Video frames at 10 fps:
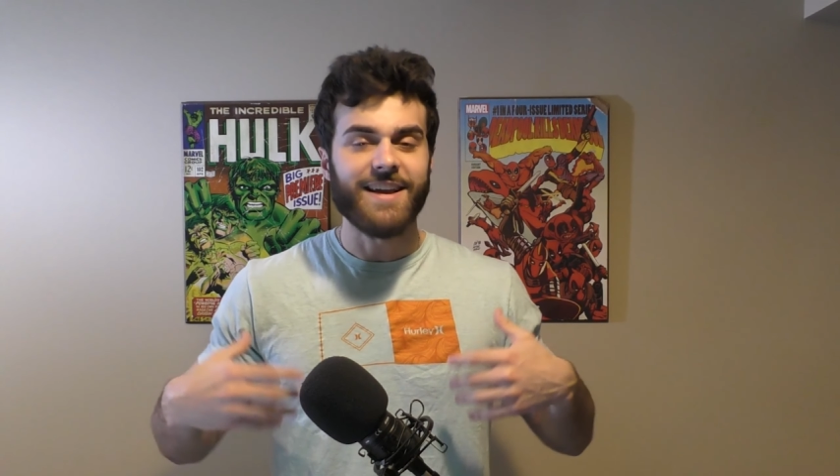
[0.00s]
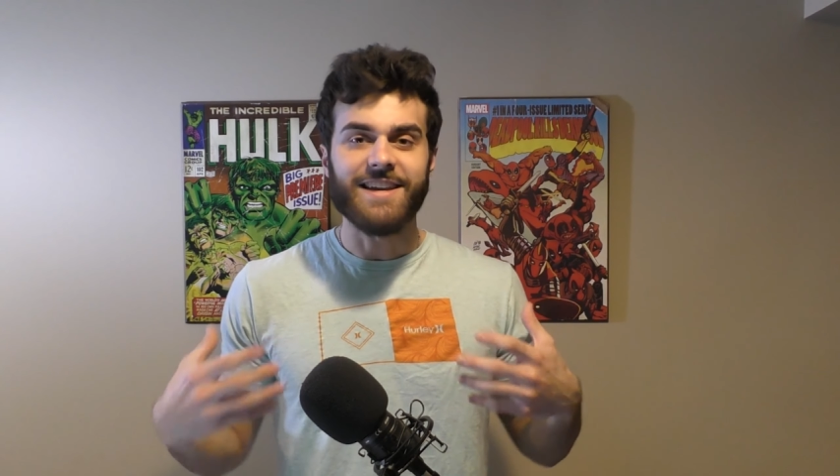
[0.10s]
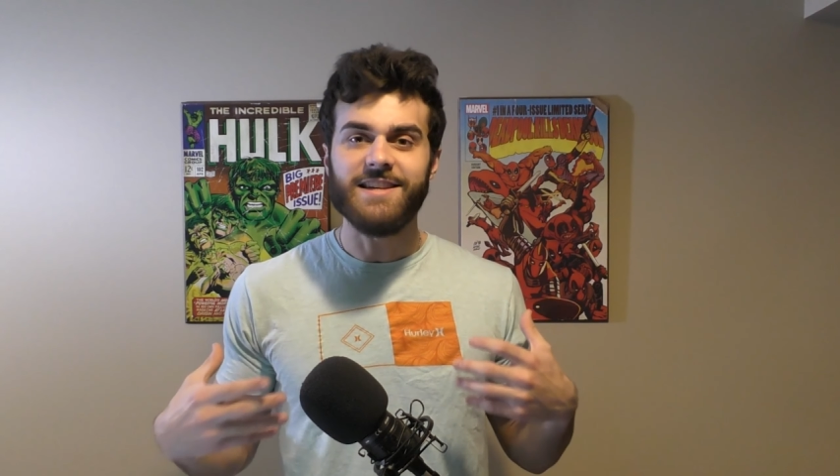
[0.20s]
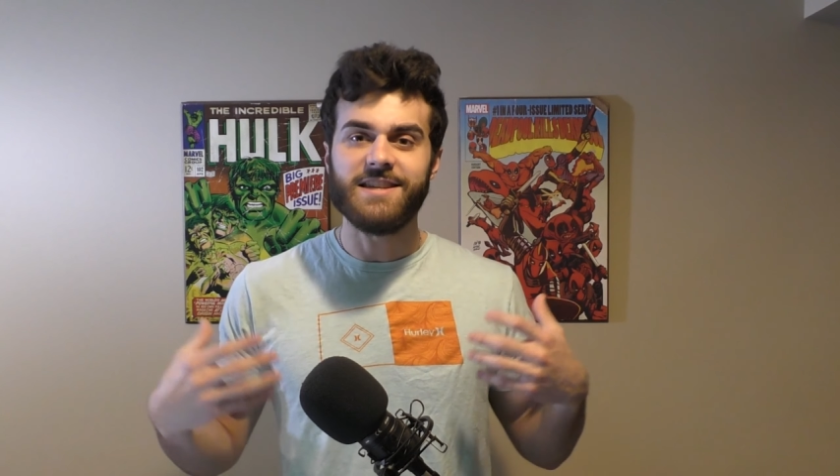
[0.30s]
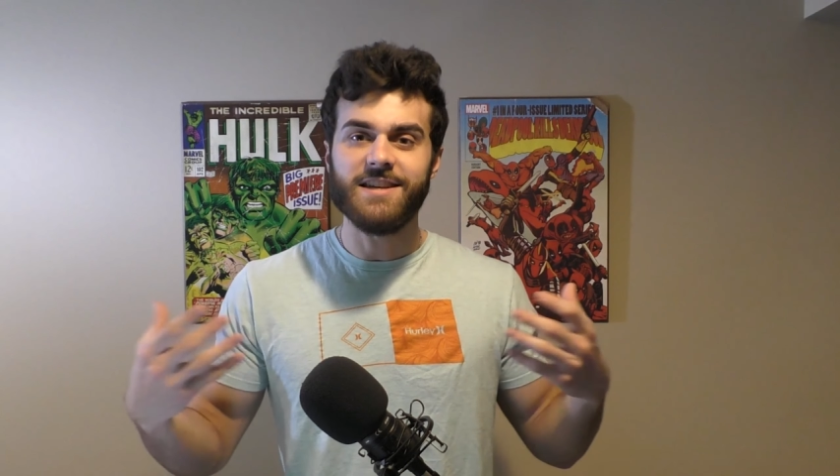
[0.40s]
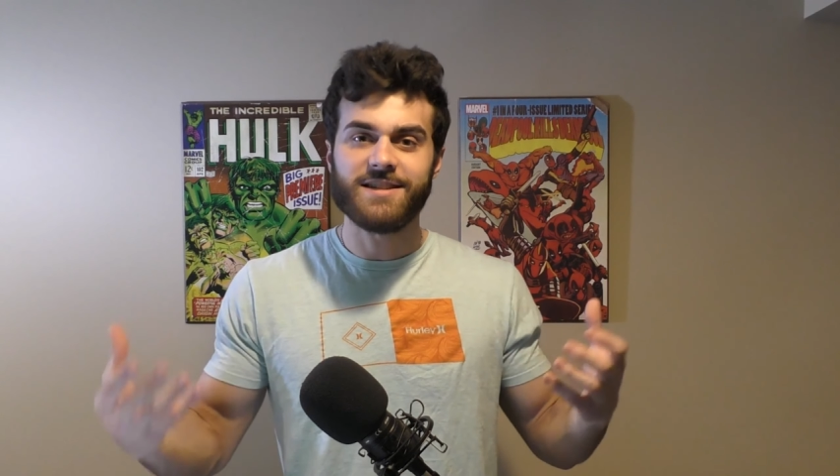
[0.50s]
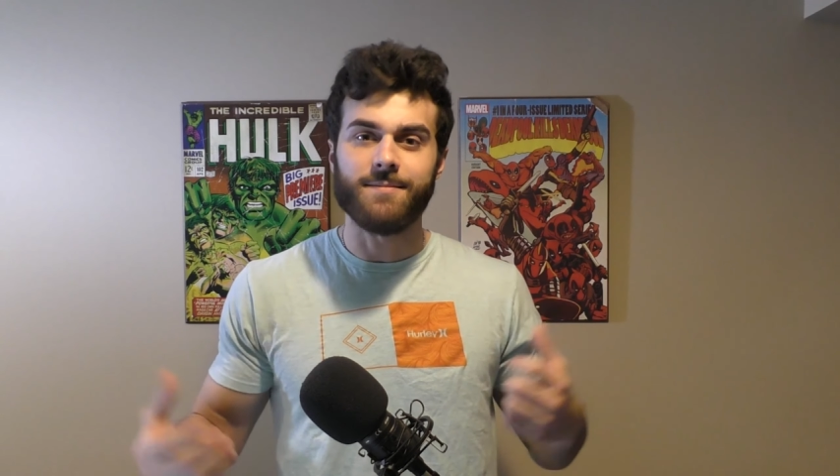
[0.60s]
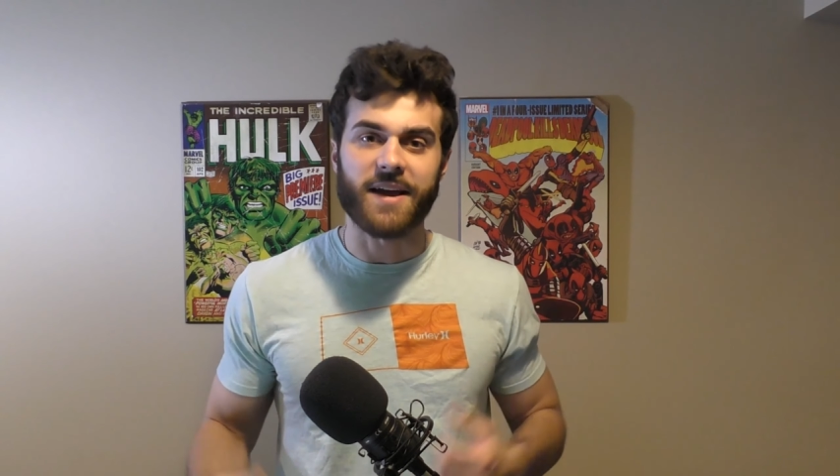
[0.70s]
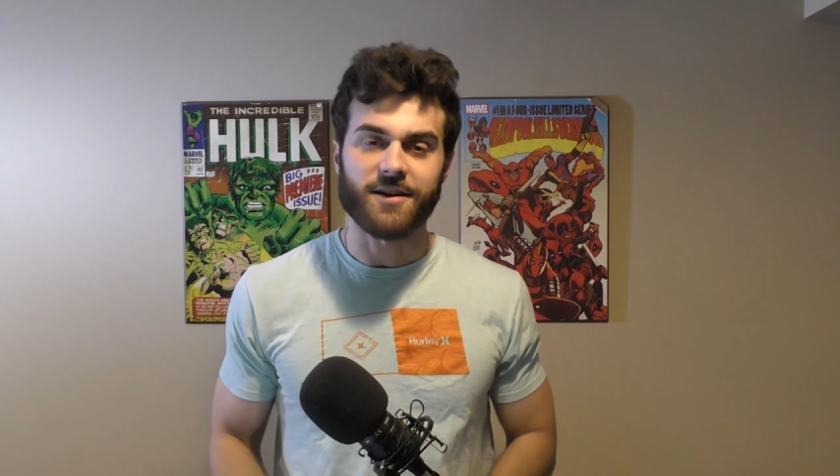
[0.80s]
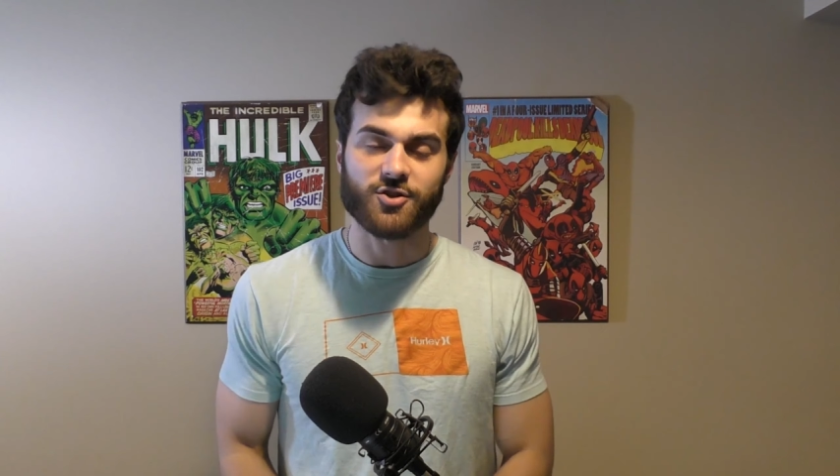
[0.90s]
easy to
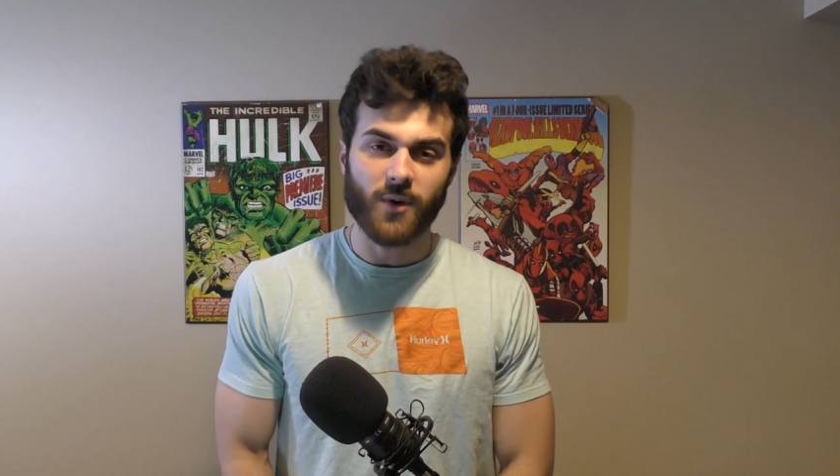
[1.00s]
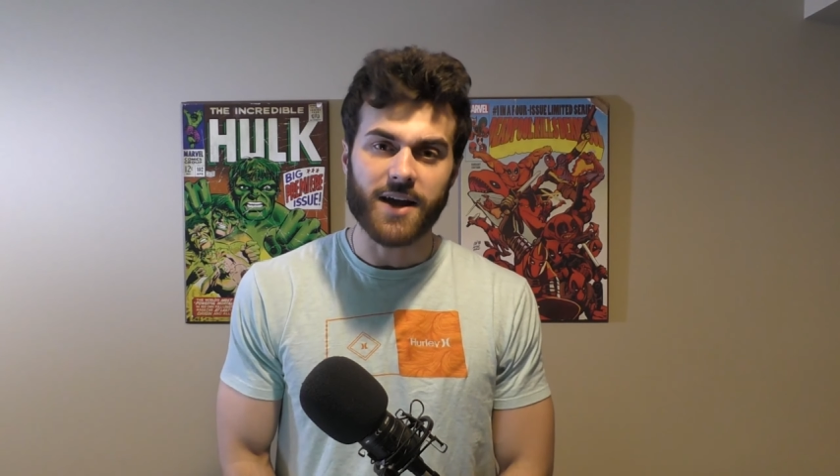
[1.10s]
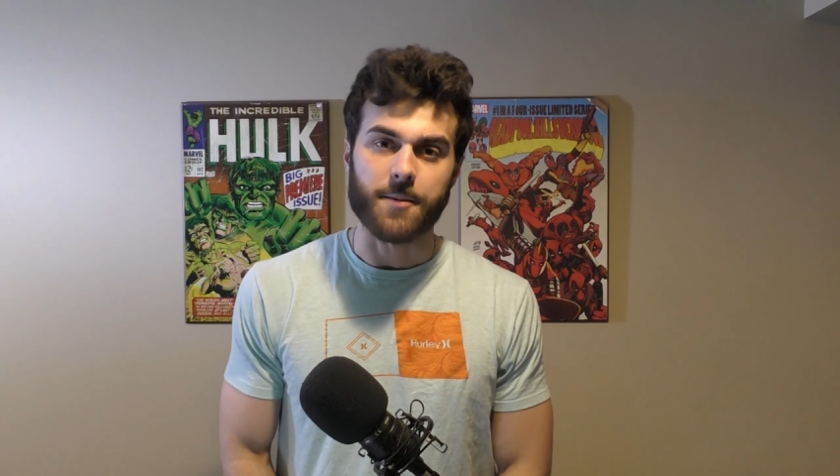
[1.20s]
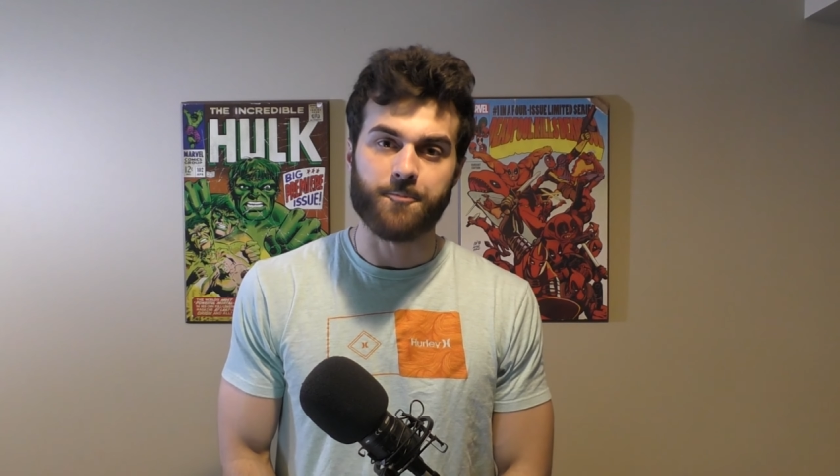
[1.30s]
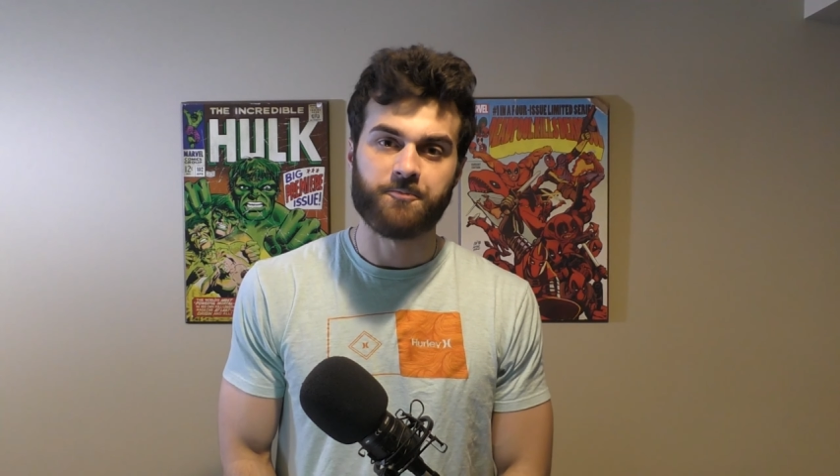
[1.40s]
manage way.